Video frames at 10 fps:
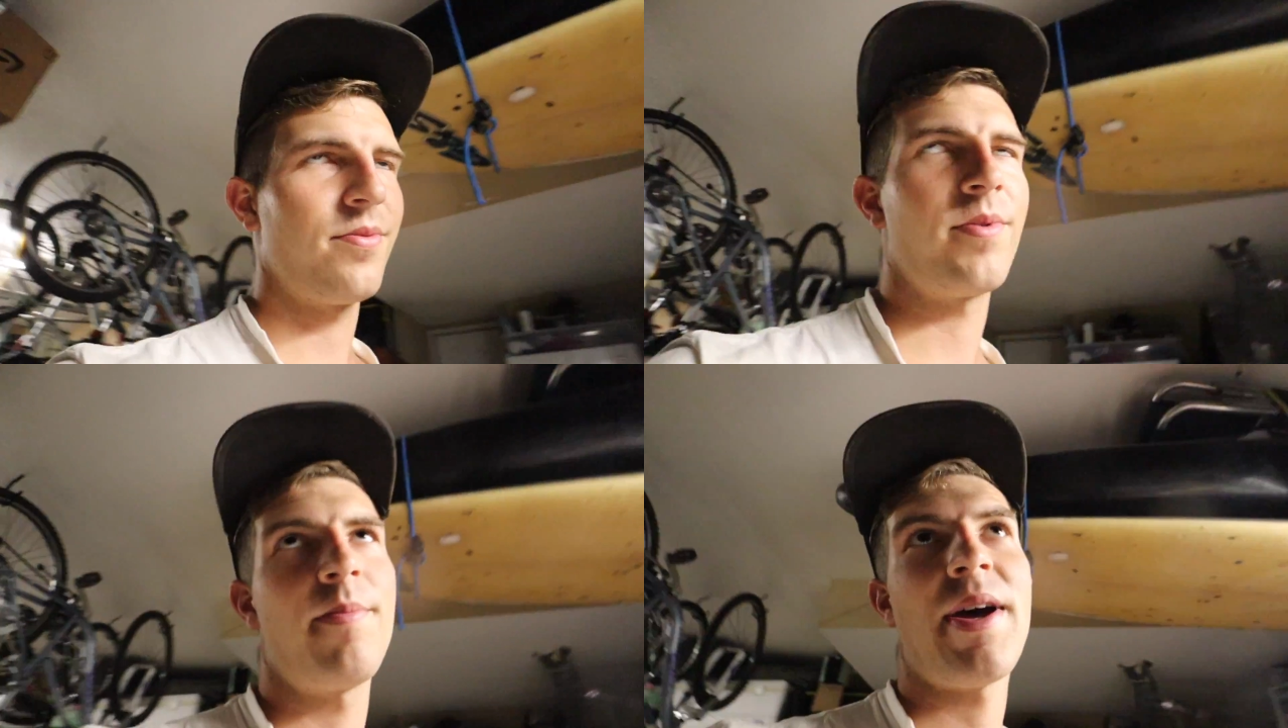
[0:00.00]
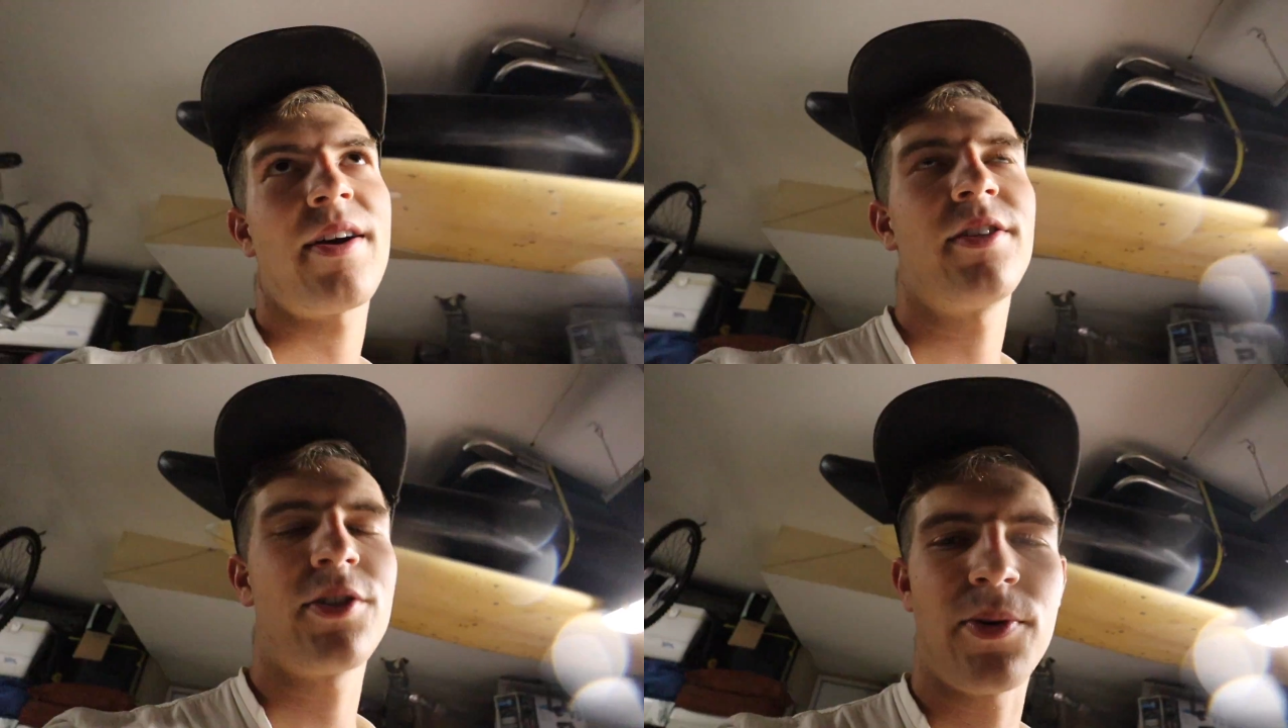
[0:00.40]
we're
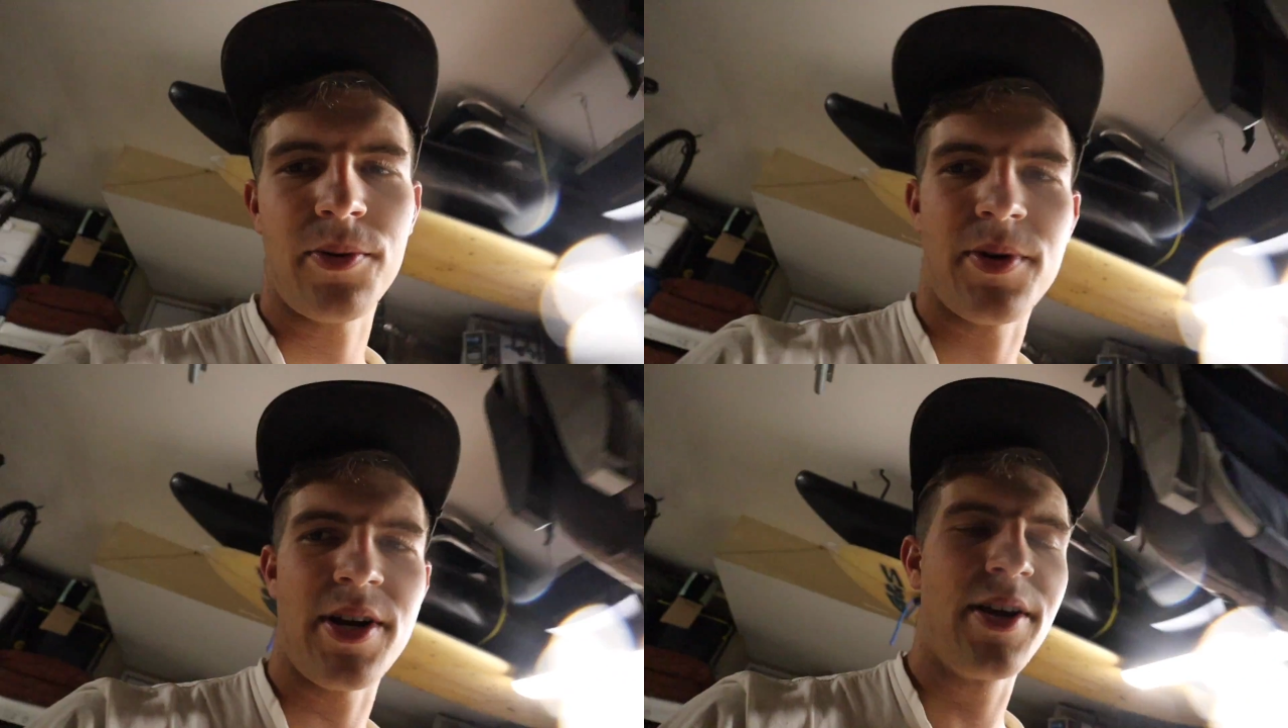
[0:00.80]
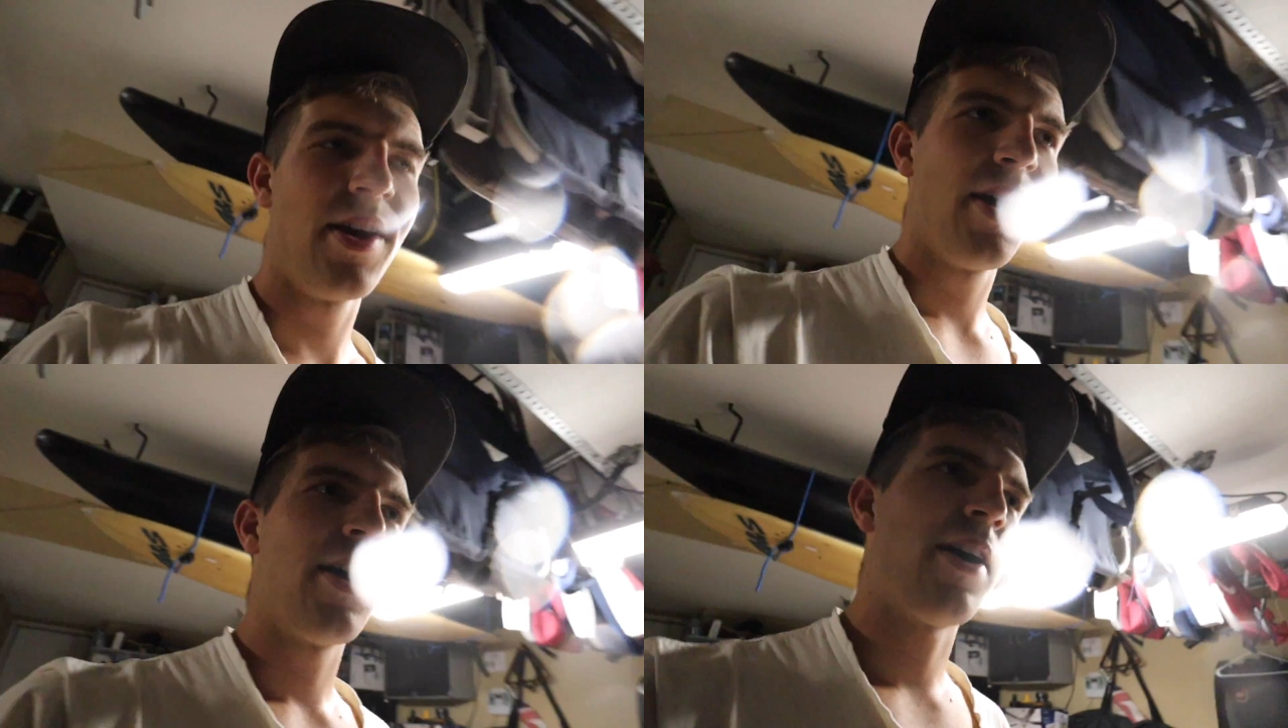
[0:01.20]
back on square one.
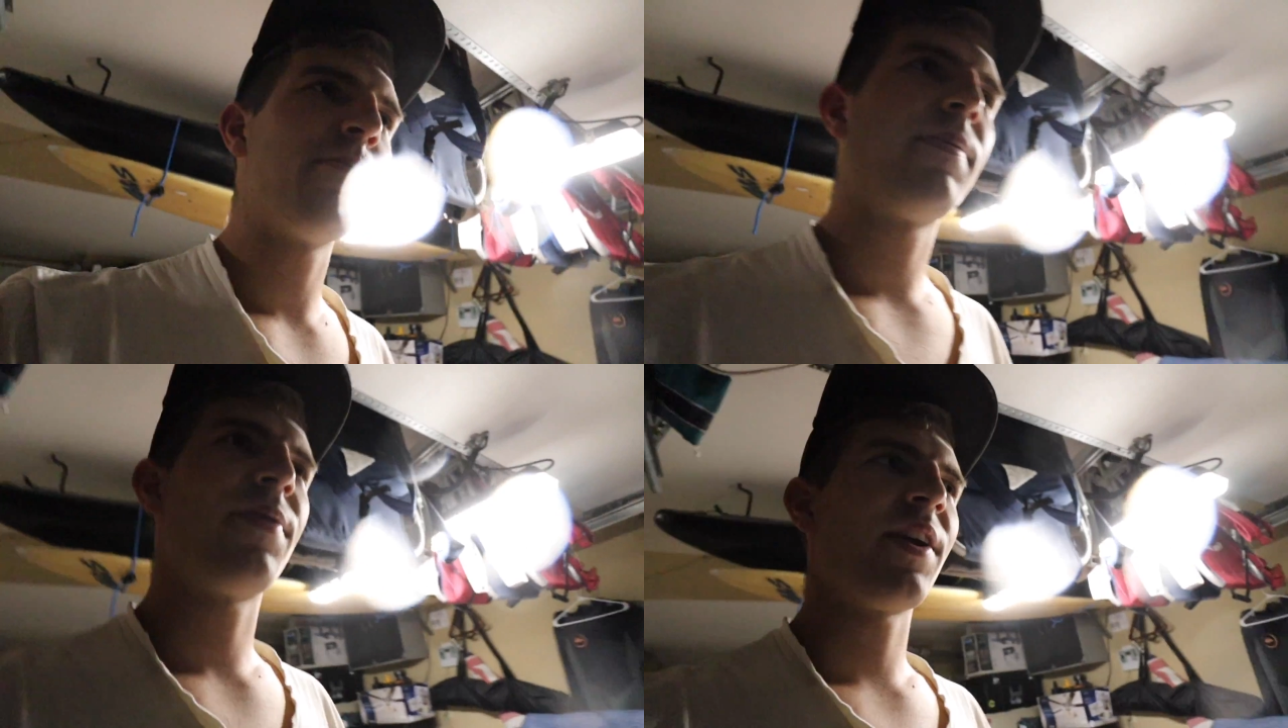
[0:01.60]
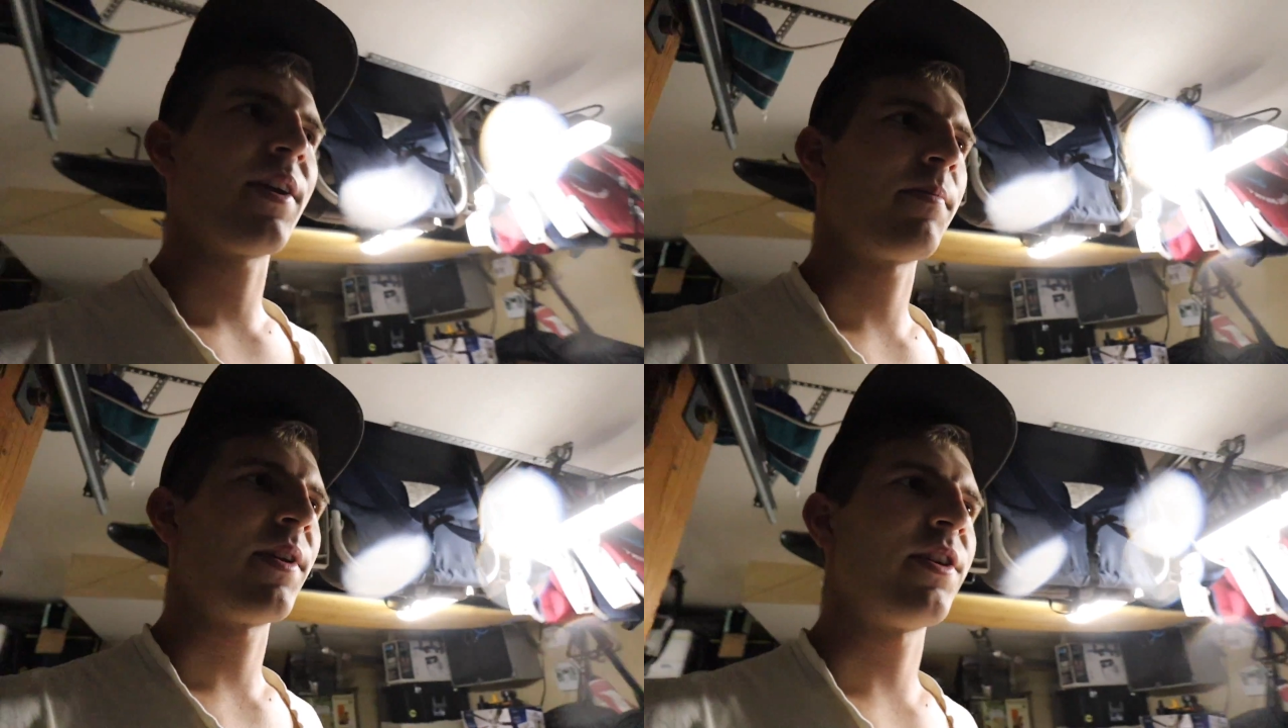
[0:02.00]
I think
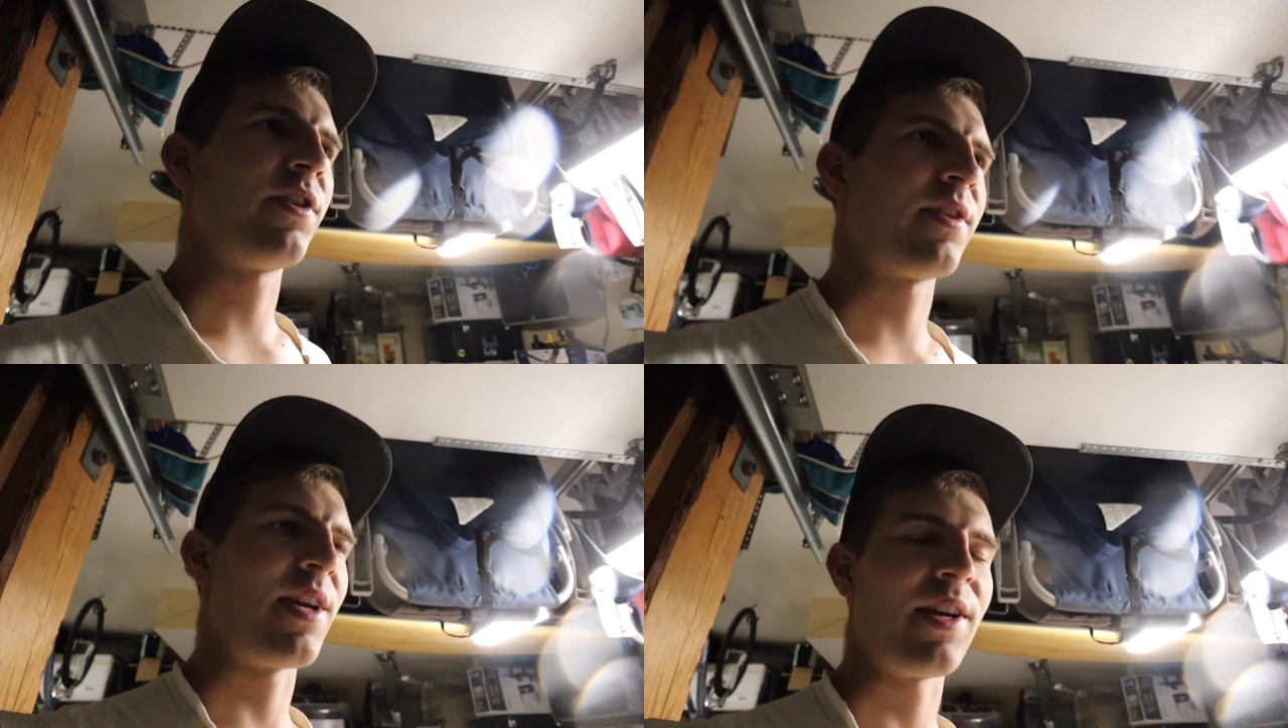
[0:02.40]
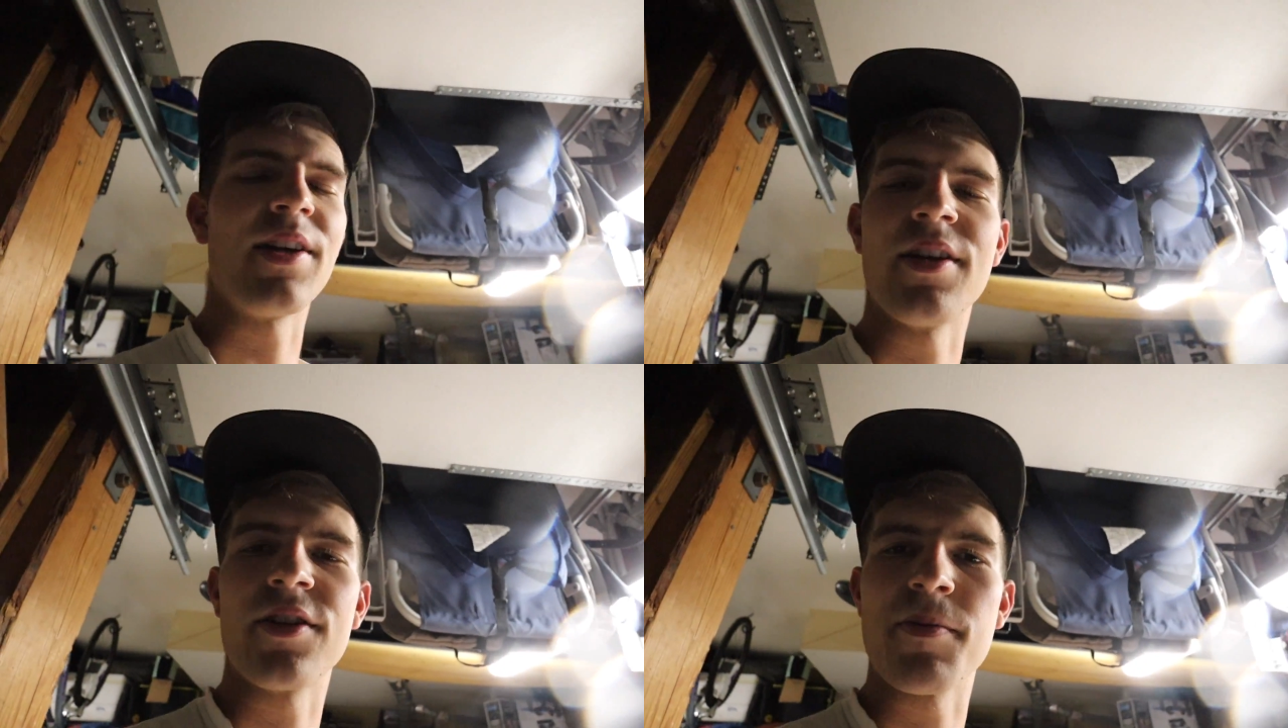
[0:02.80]
I'm gonna just take
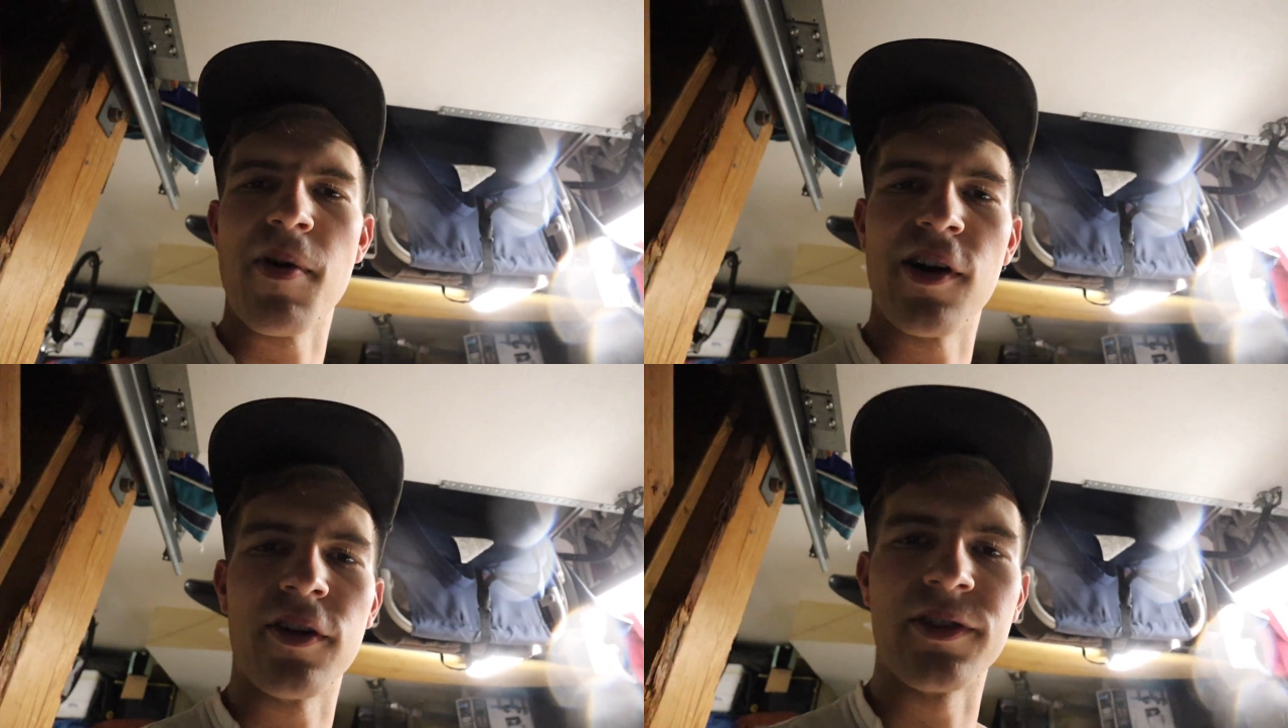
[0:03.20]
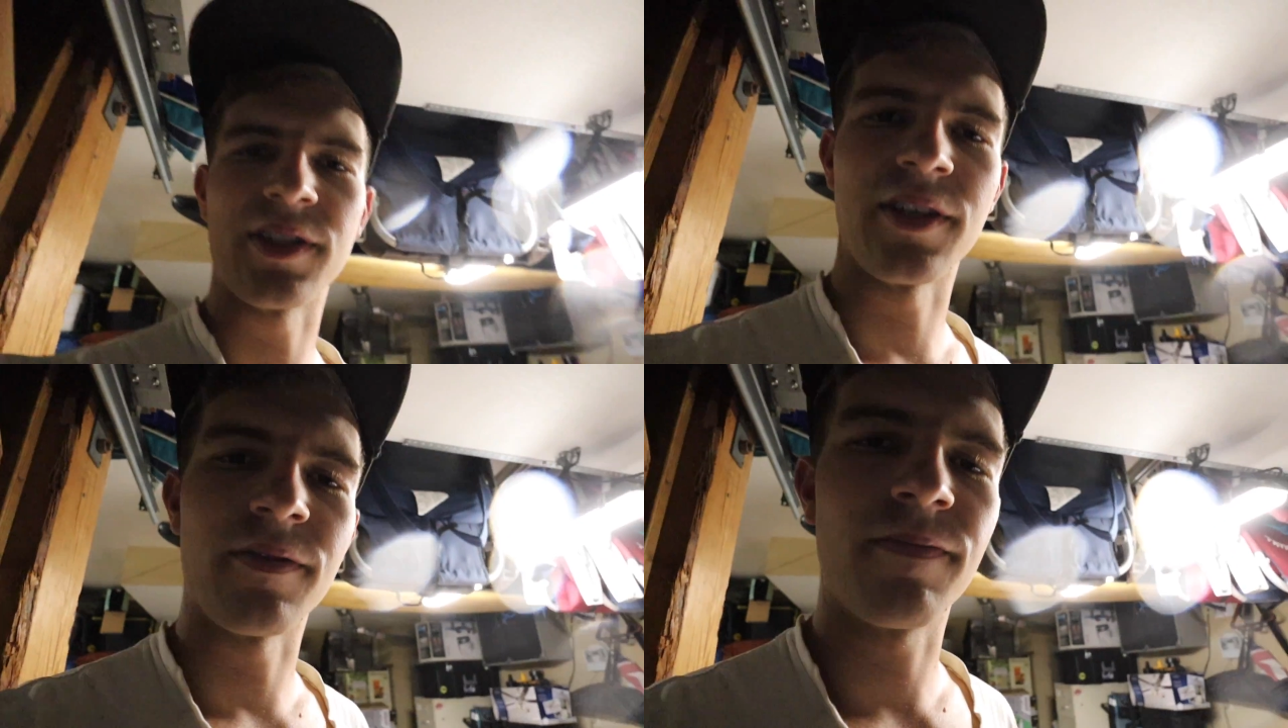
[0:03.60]
it in tomorrow
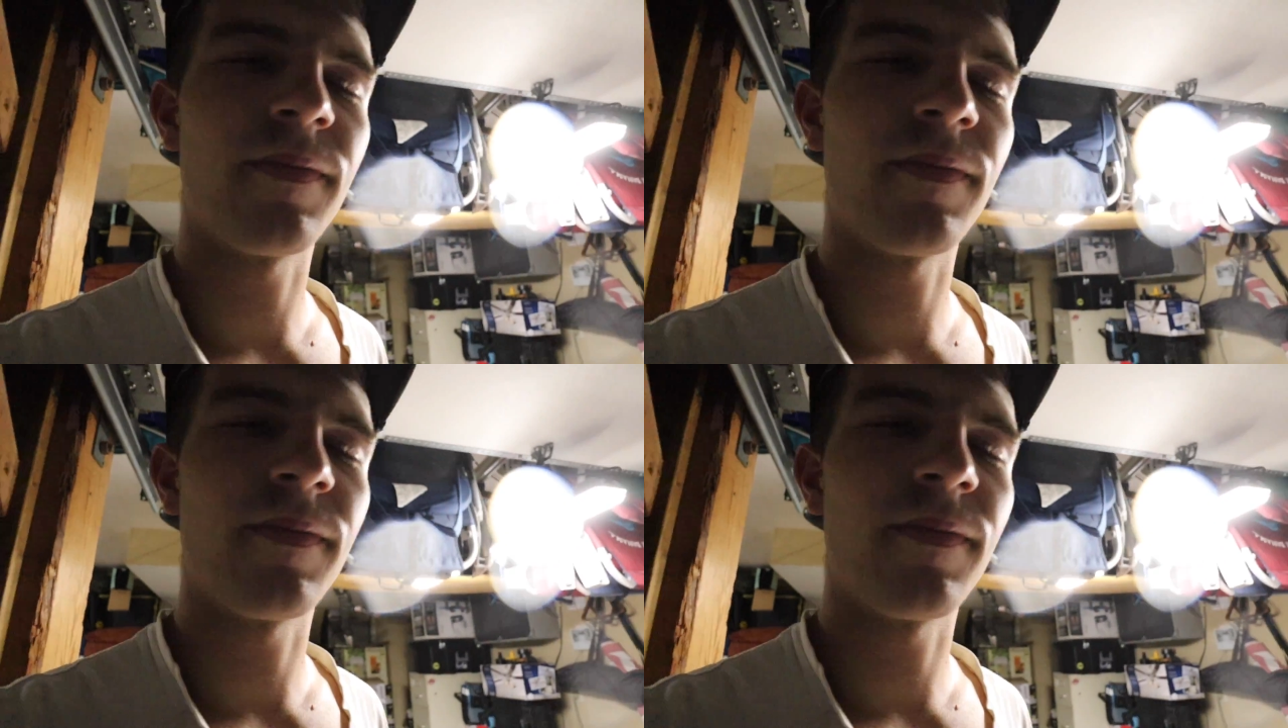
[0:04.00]
to